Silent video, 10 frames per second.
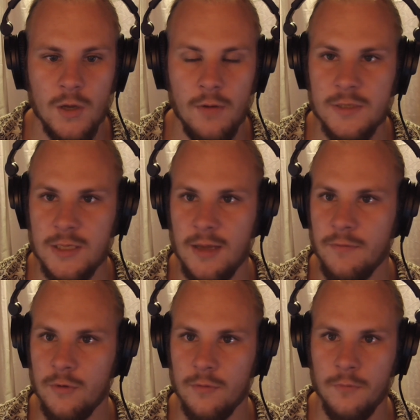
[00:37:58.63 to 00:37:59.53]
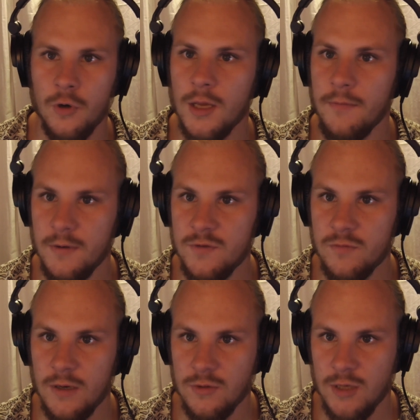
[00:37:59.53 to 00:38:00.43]
Obviously, if you're working with
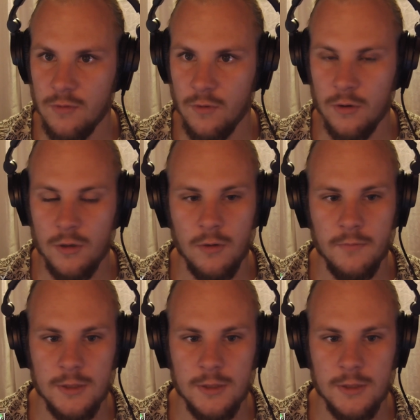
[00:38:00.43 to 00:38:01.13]
surround sound audio,